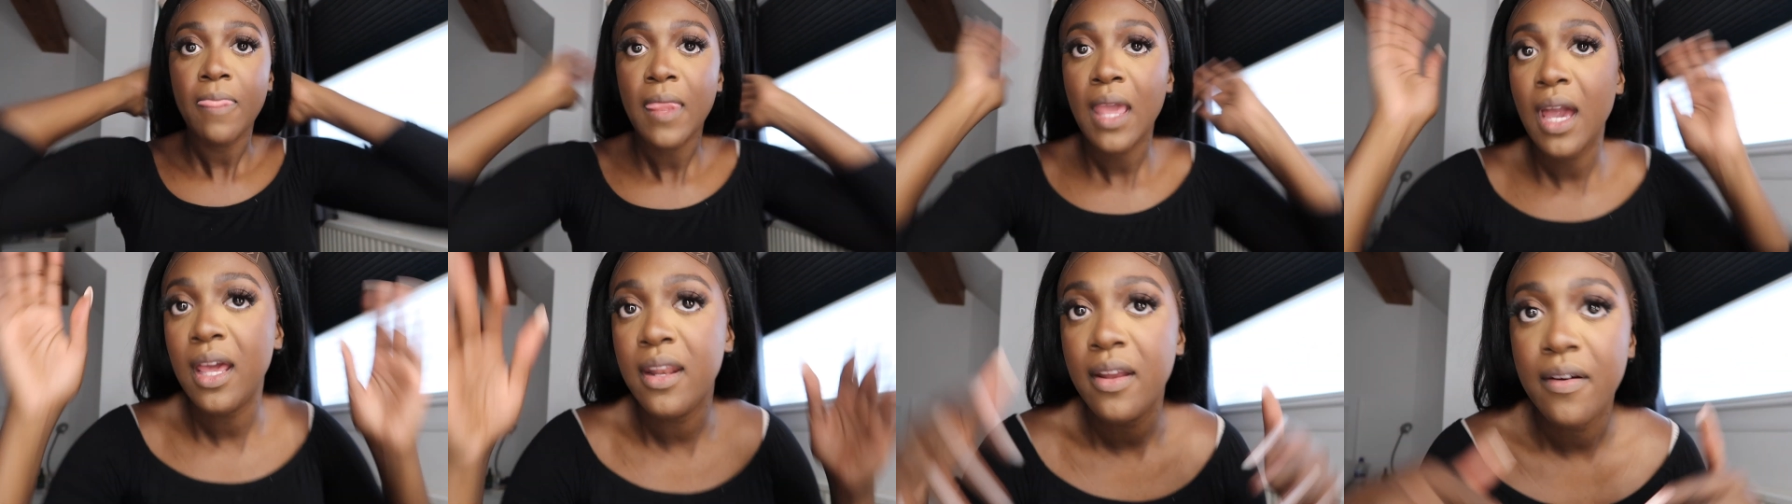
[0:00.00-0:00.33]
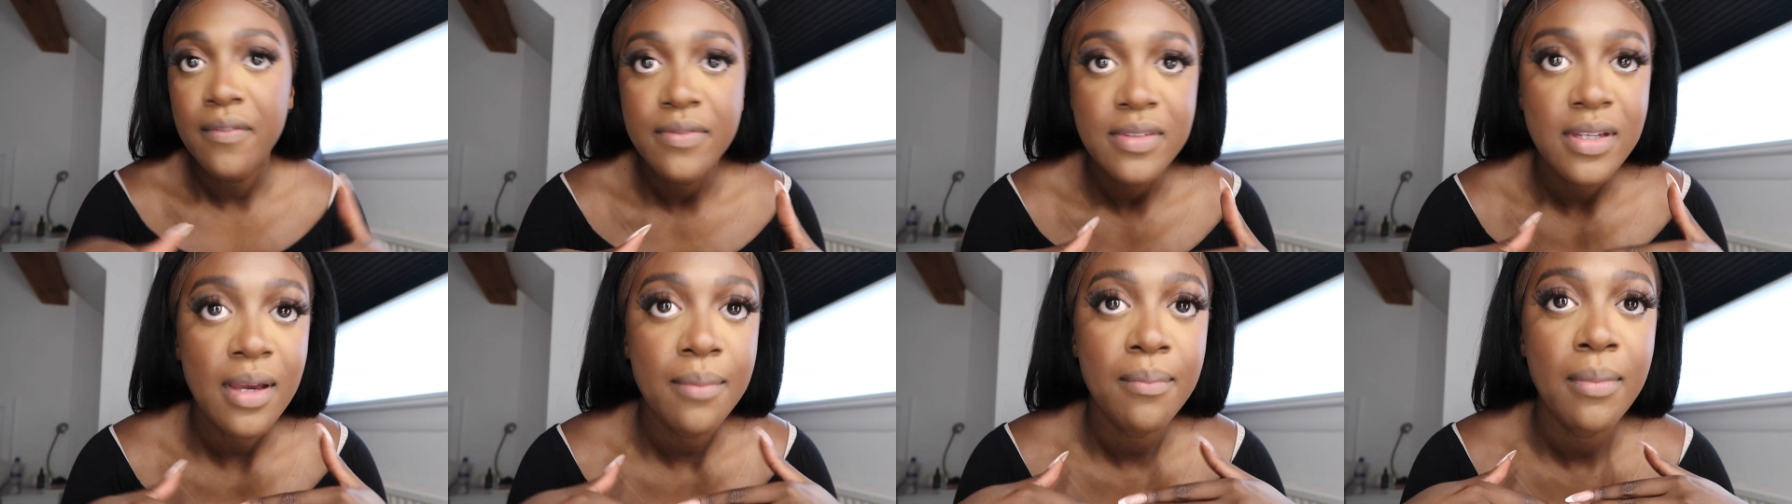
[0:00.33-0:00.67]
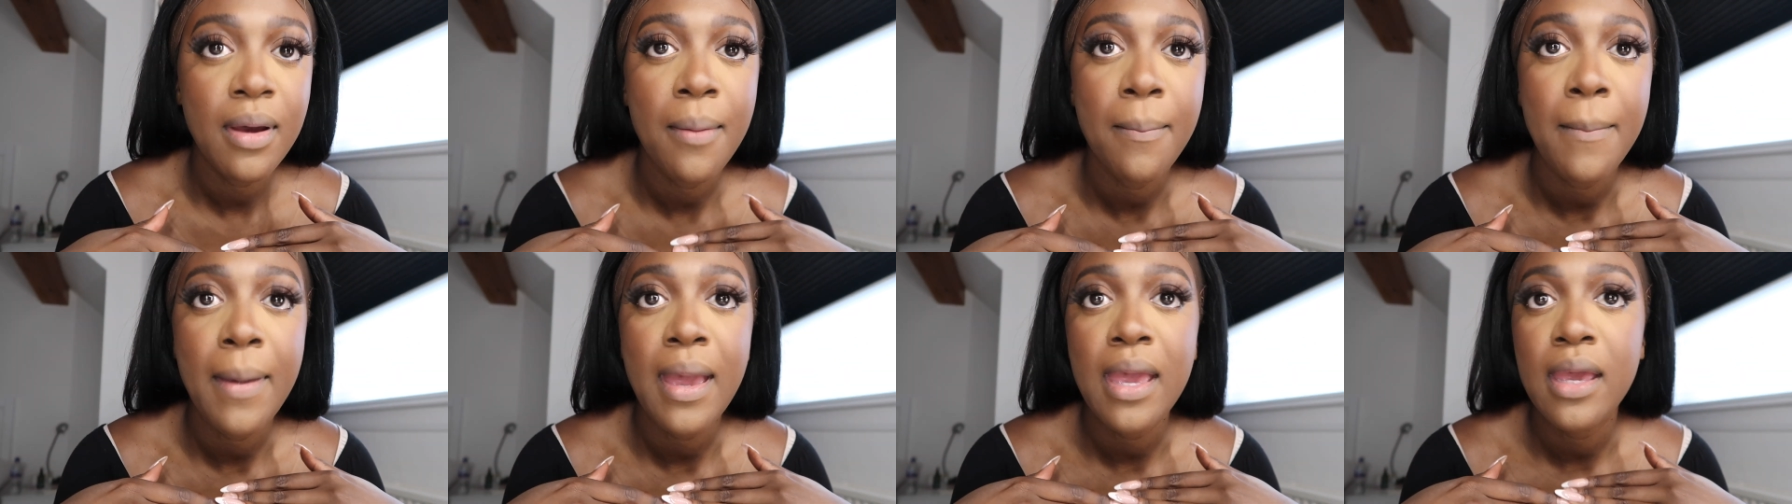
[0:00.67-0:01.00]
and I've done
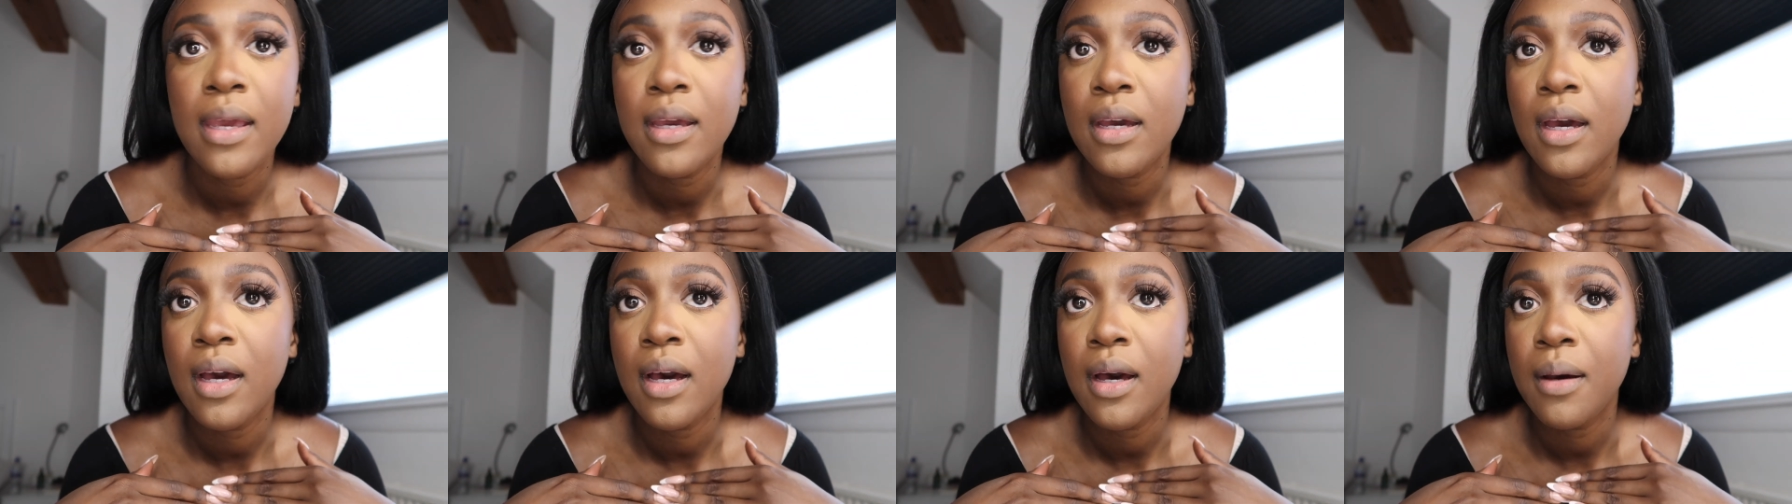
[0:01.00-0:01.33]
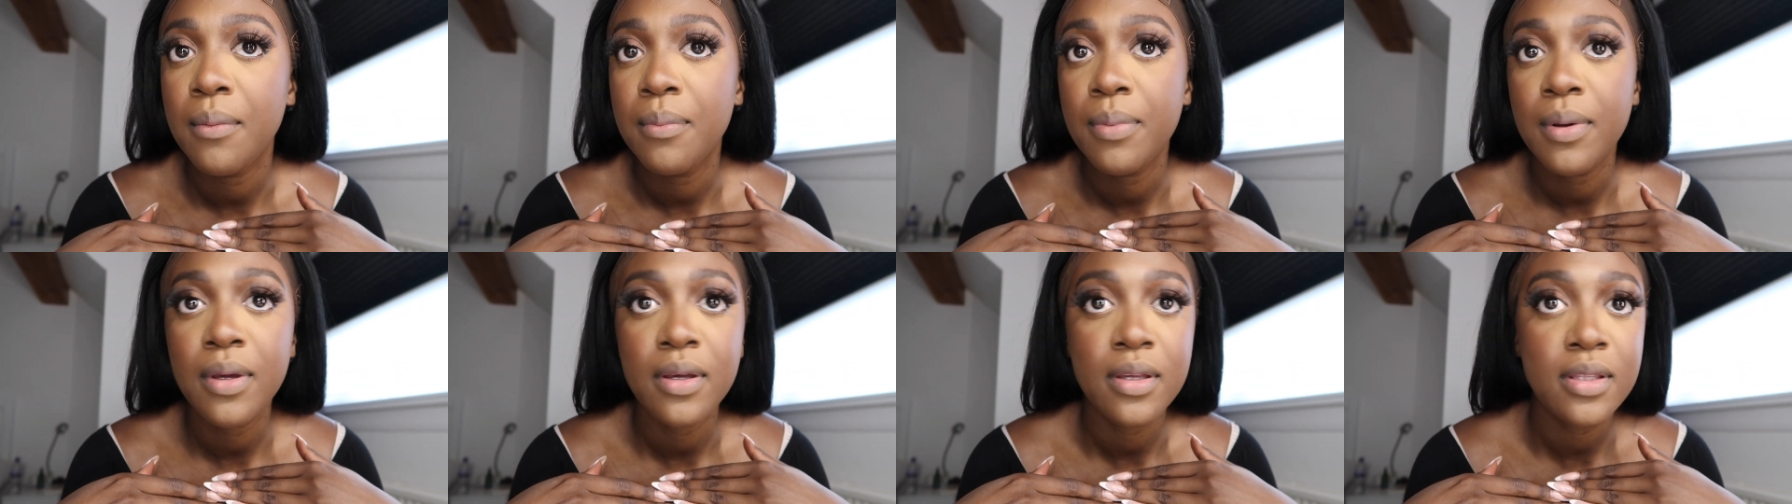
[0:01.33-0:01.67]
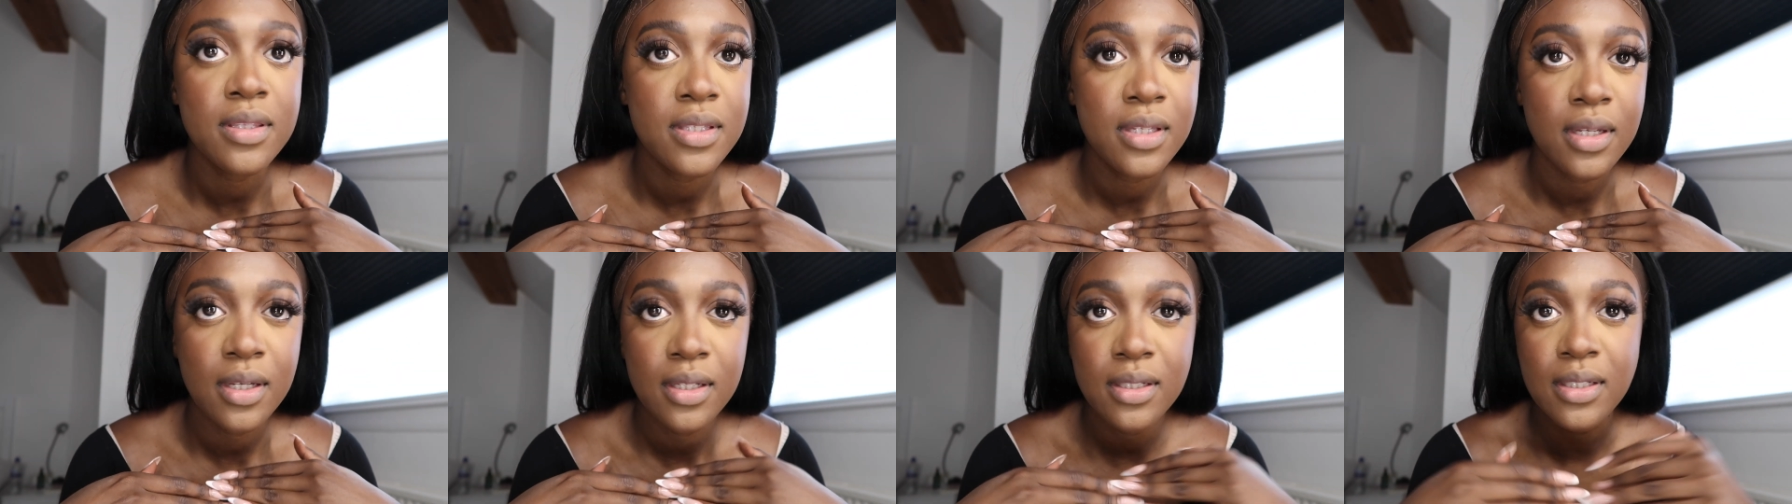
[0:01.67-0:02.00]
my makeup
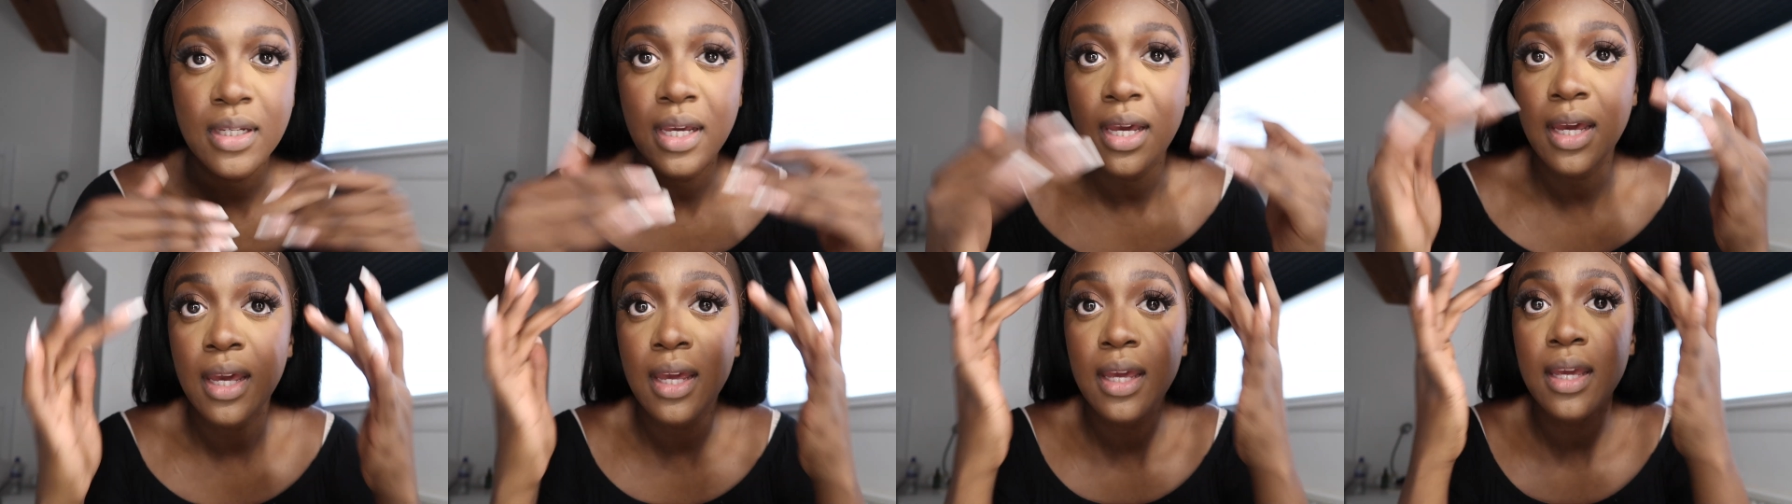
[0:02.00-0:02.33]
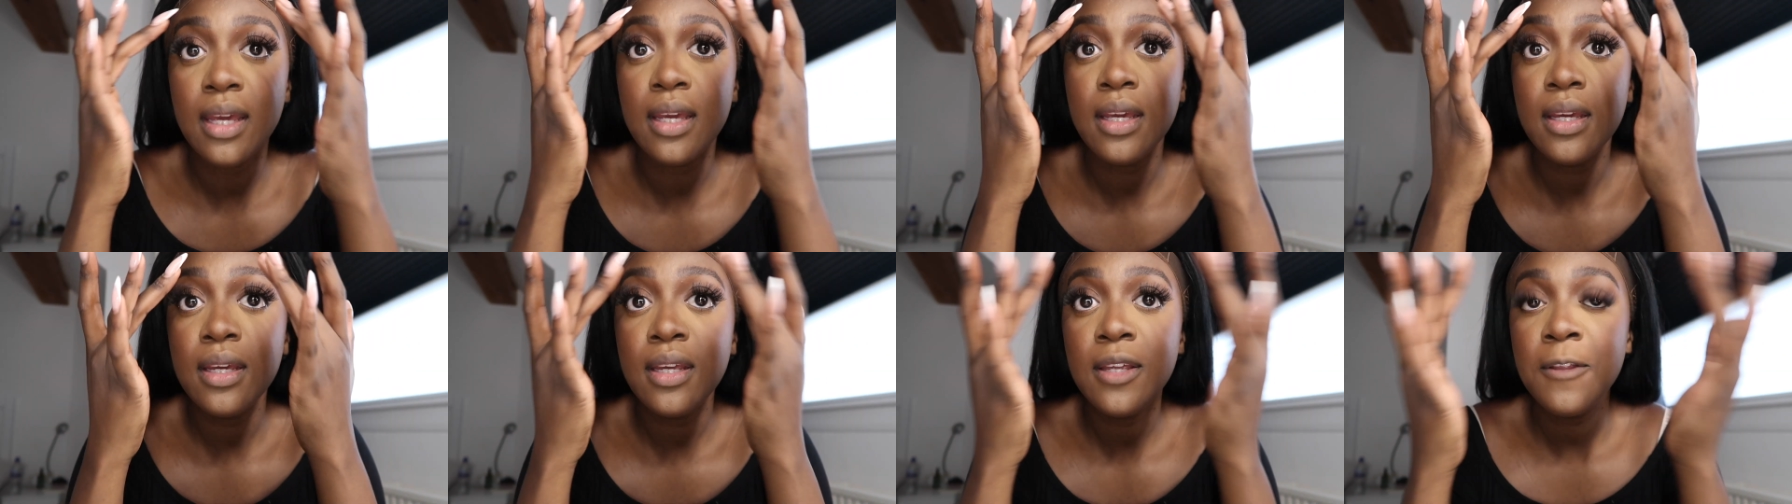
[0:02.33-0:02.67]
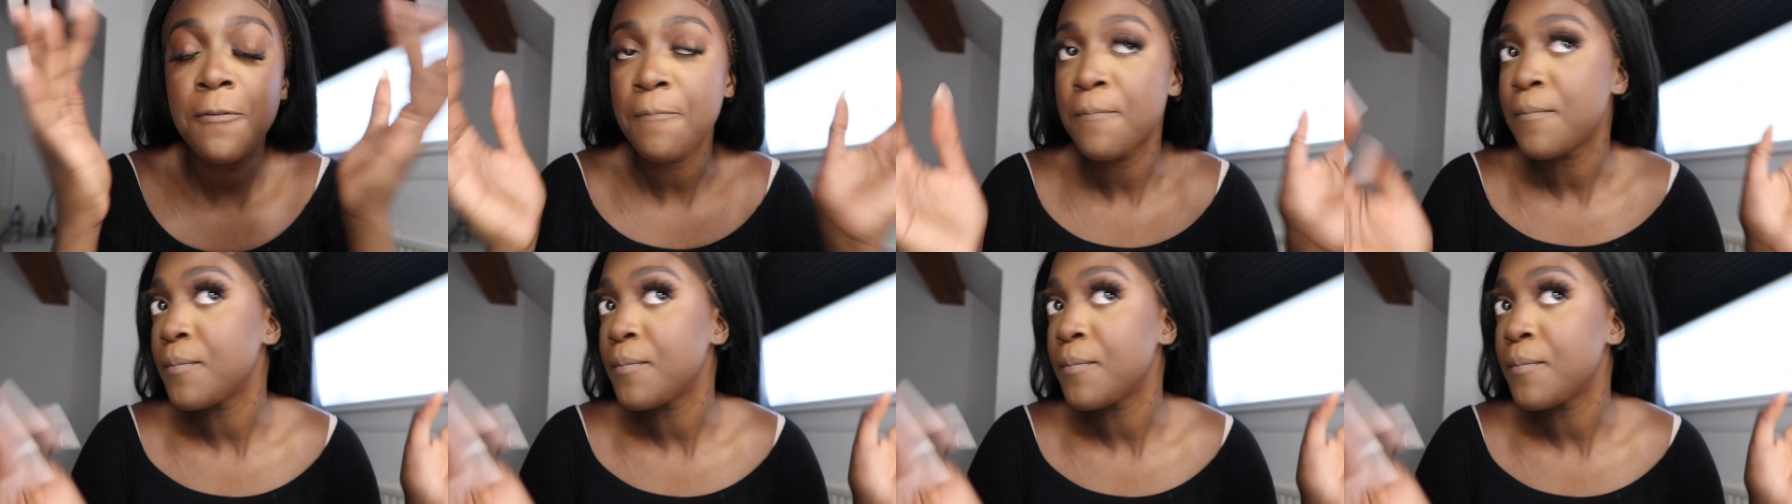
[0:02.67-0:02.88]
today